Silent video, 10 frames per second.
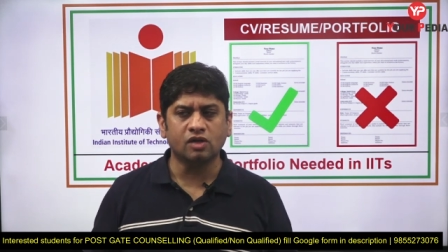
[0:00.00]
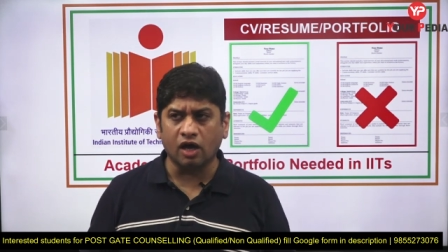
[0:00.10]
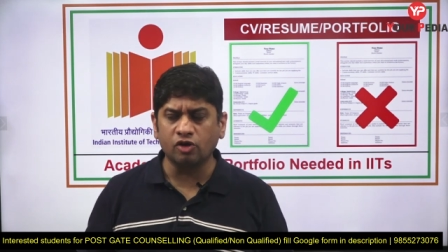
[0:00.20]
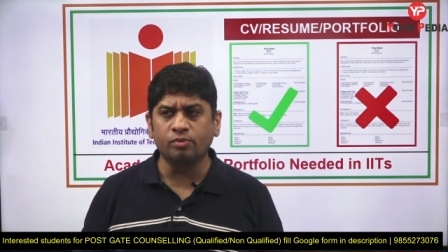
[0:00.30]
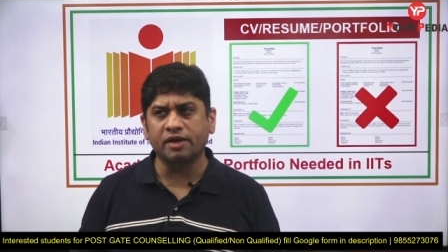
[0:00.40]

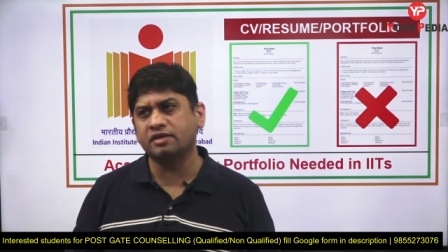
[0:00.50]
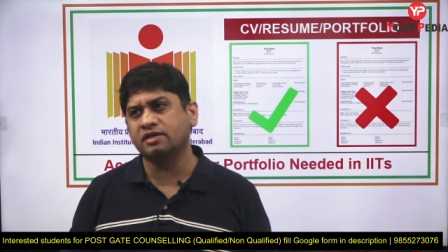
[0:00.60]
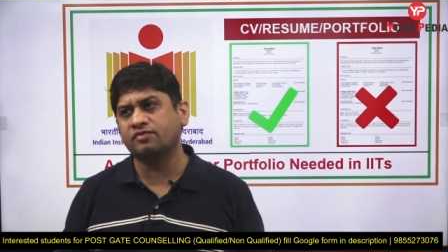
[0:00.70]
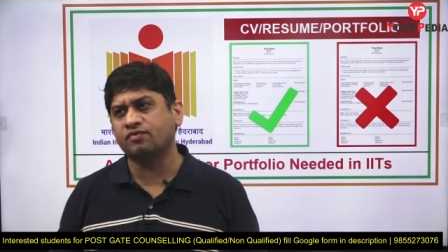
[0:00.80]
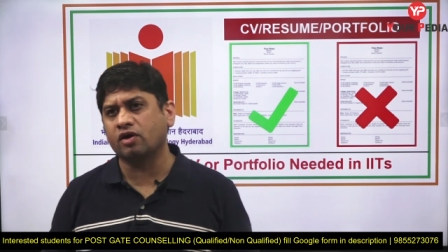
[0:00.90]
Are you making
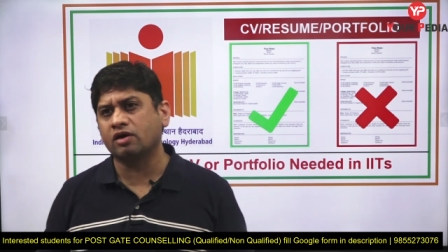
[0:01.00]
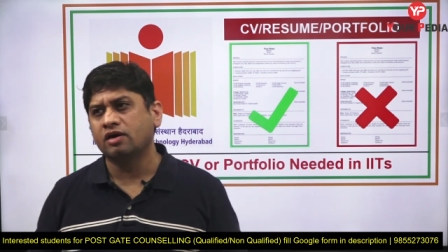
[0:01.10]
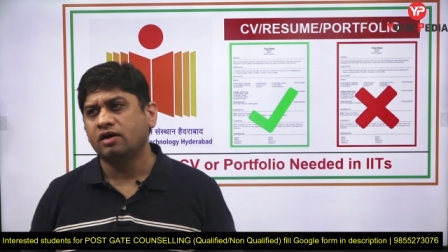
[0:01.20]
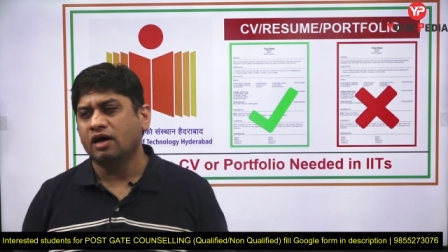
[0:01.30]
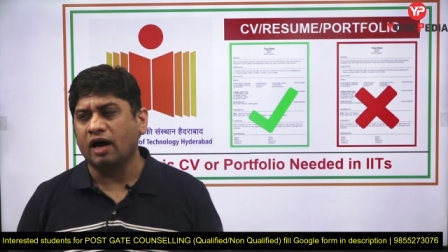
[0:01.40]
it for
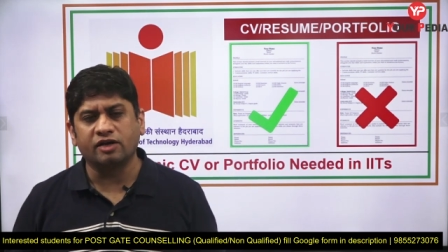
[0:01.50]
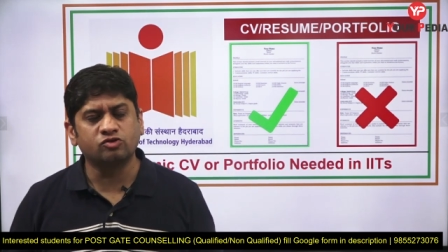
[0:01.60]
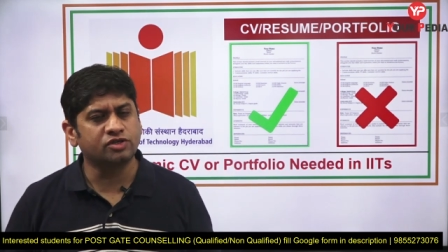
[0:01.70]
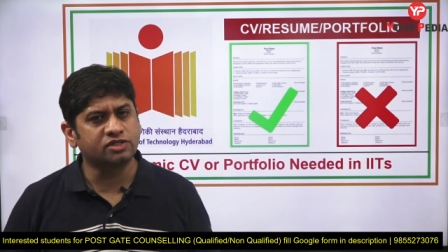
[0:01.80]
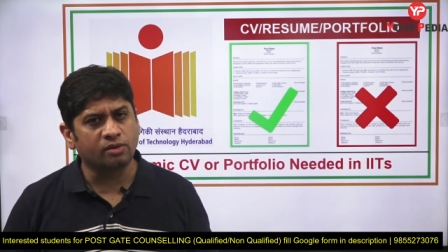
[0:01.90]
higher
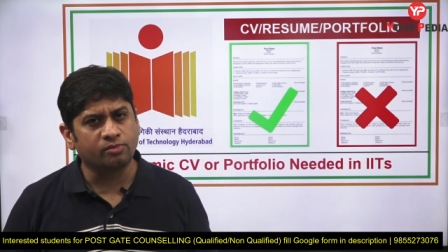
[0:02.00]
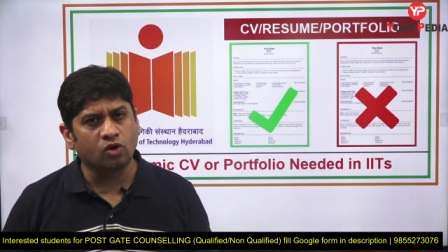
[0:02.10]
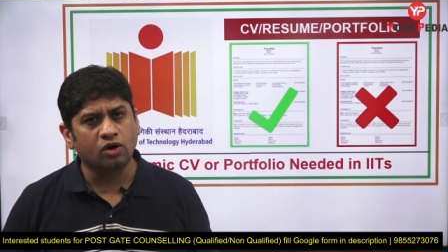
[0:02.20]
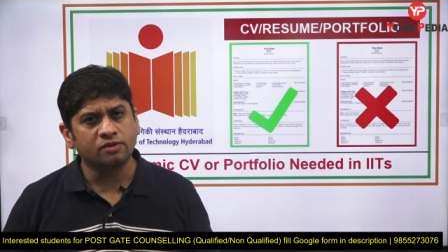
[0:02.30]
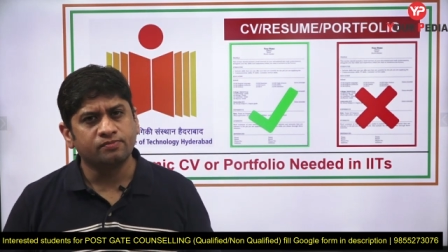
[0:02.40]
education
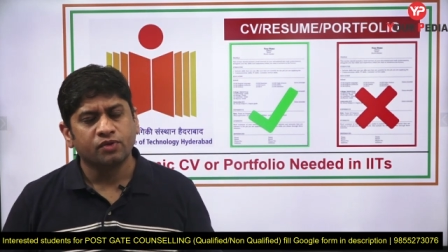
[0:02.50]
abroad?